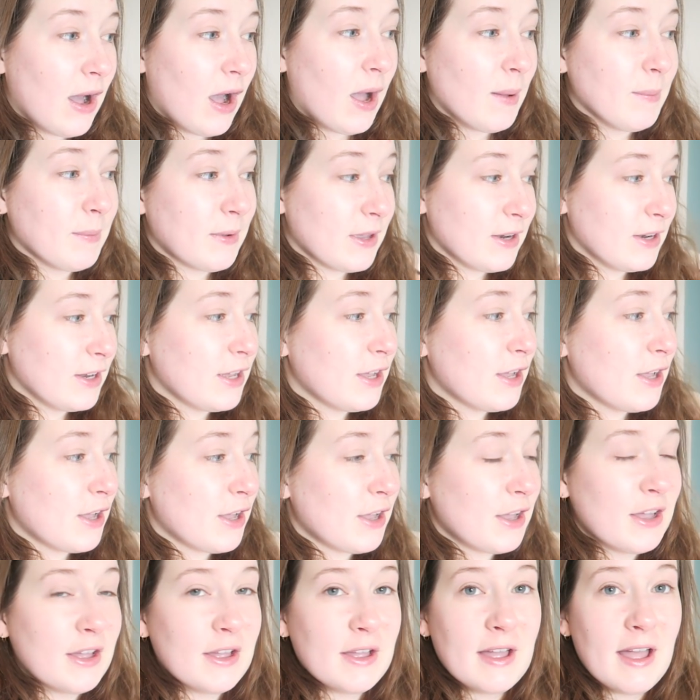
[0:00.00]
I'm
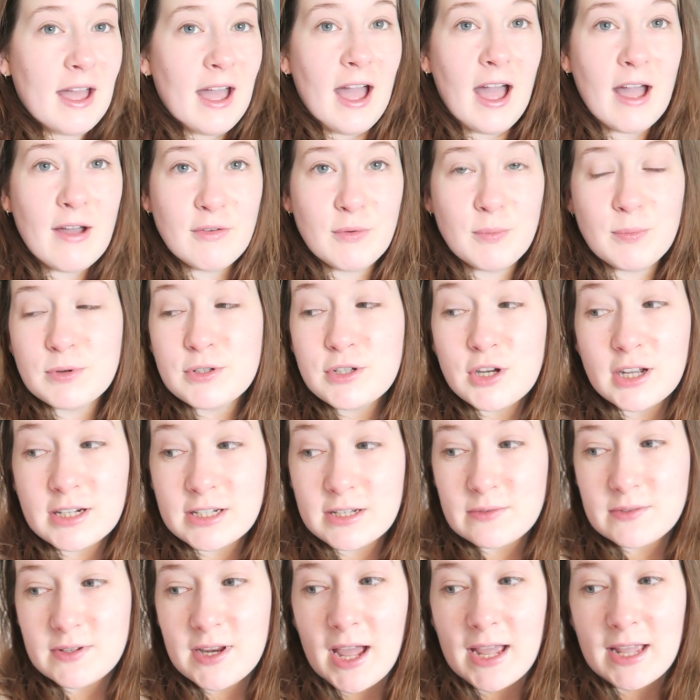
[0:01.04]
gonna have a
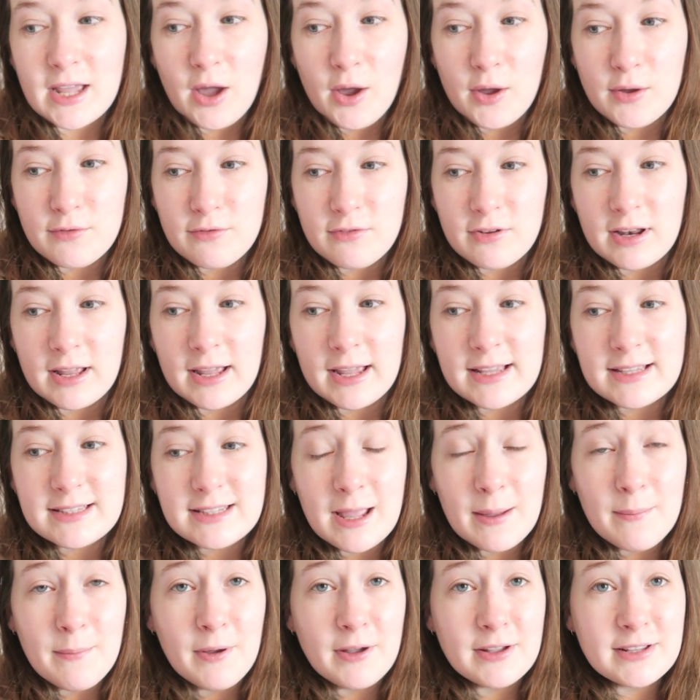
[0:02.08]
productive day, hopefully. It's
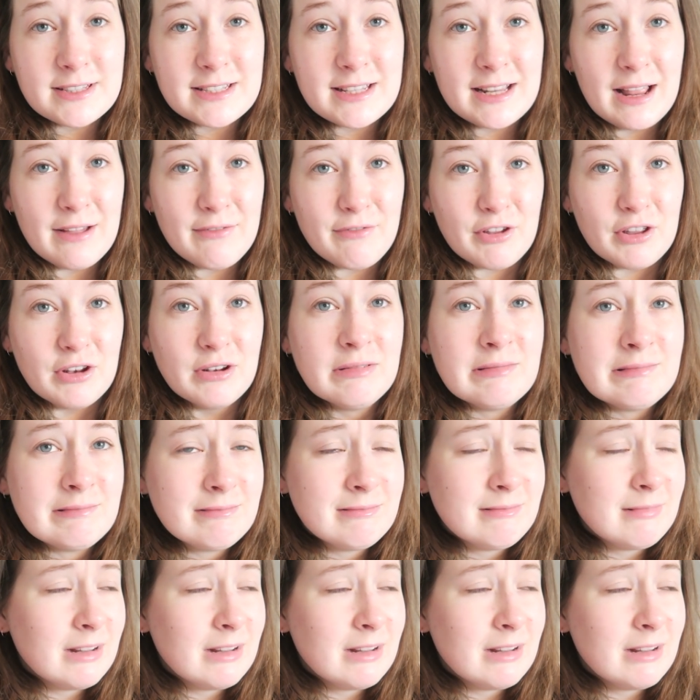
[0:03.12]
10 past 11